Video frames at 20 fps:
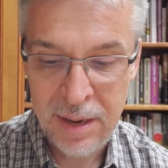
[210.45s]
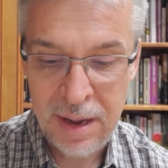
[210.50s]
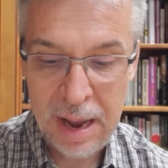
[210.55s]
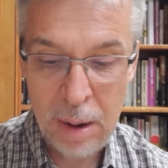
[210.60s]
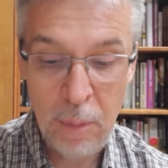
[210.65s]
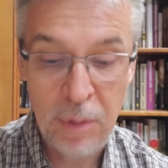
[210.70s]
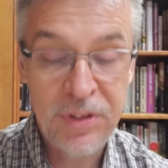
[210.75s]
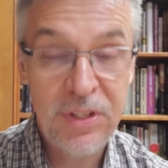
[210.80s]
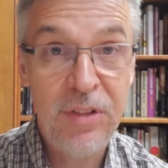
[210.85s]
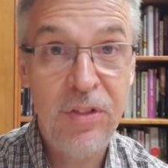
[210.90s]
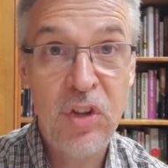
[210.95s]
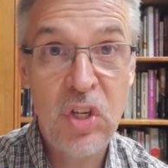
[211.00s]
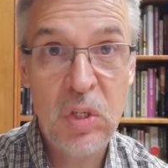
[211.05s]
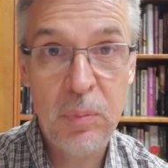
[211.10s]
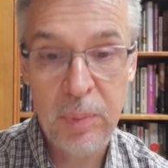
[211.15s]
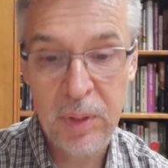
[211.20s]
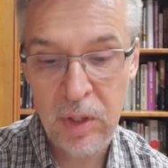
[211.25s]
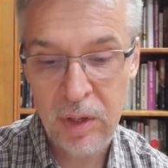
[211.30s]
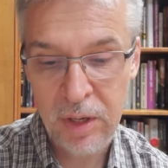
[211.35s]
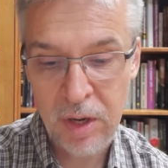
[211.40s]
I was in the
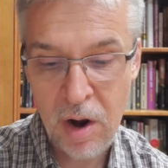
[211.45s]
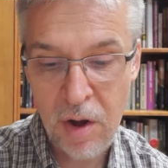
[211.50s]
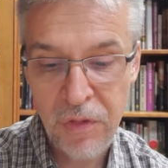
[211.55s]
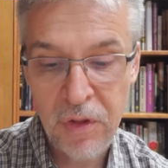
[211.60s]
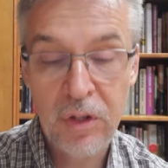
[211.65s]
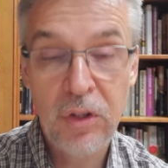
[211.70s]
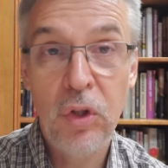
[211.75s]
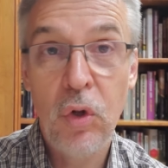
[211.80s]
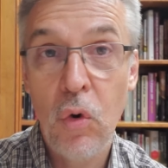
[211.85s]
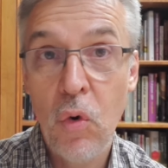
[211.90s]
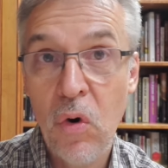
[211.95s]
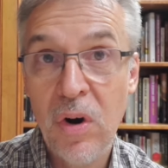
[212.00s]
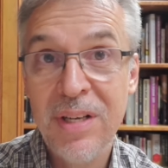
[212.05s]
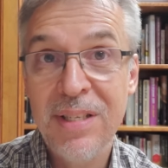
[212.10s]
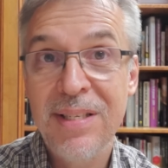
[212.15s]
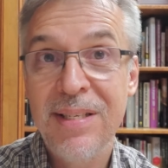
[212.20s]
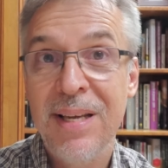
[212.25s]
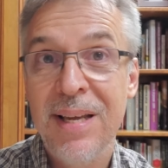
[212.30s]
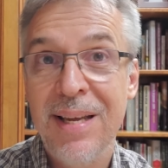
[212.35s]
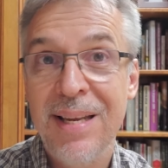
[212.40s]
Spirit on the
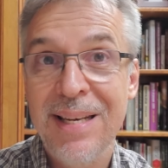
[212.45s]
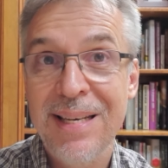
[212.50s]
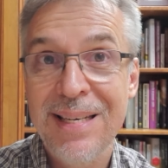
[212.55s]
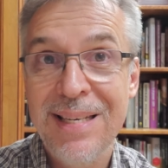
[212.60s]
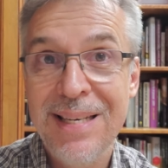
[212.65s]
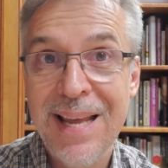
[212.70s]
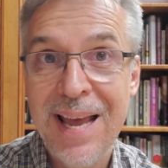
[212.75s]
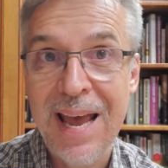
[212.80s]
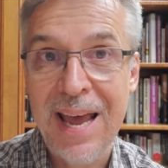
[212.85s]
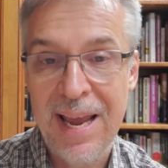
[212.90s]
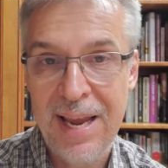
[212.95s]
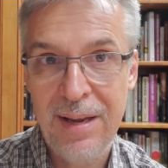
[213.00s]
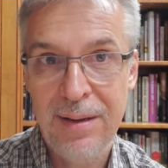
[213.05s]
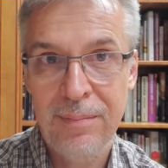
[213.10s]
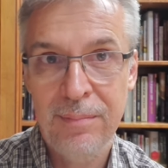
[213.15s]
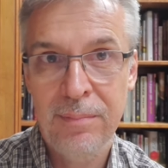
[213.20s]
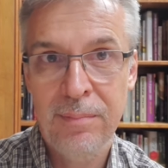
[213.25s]
Lord's day.